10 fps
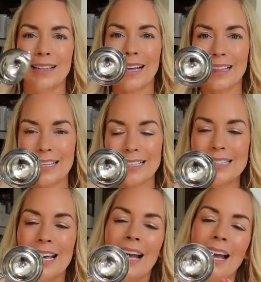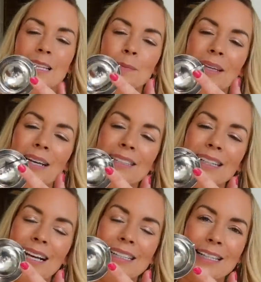it like this. And then because
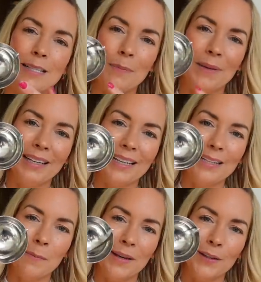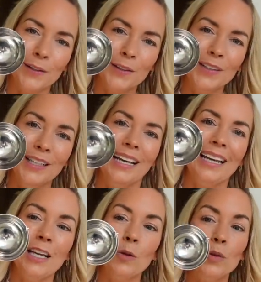it has this bit in the middle,
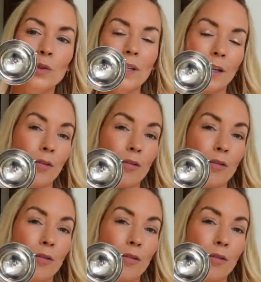it will like